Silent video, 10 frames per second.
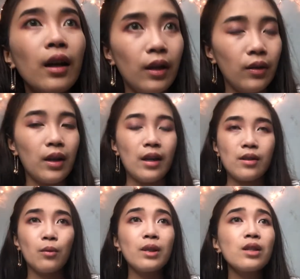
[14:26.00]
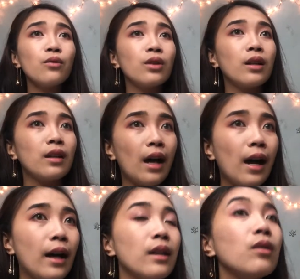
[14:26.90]
Okay, so once you've done
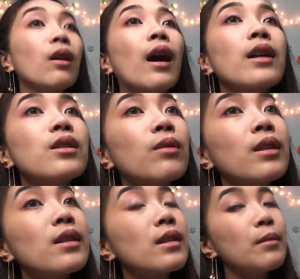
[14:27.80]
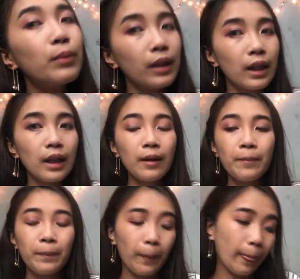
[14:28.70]
that, you guys, you can simply
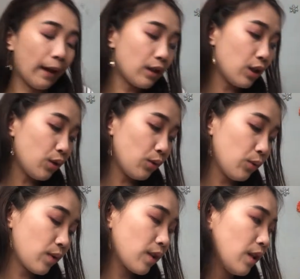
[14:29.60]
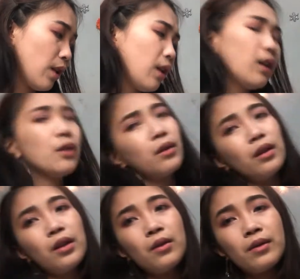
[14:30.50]
use, you
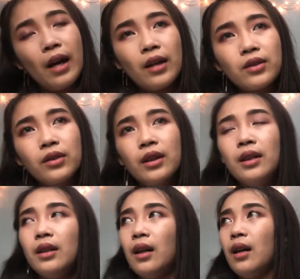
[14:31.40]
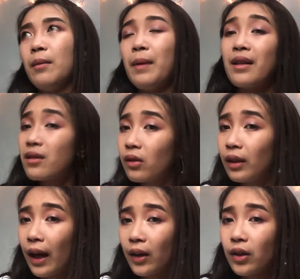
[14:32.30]
could use actually a pencil
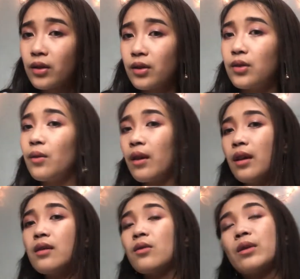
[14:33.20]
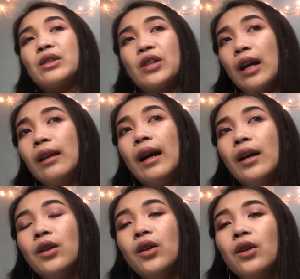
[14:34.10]
liner to do this, or a gel
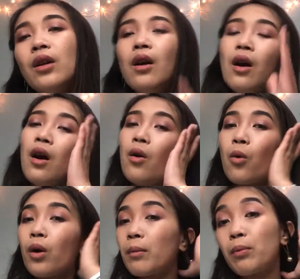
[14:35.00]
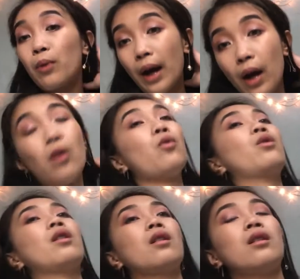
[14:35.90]
liner, or
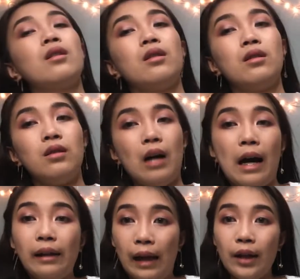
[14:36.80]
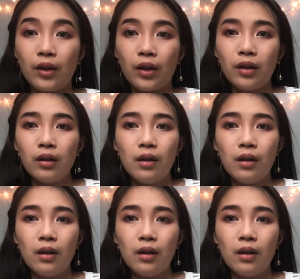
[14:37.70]
brown eyeliner.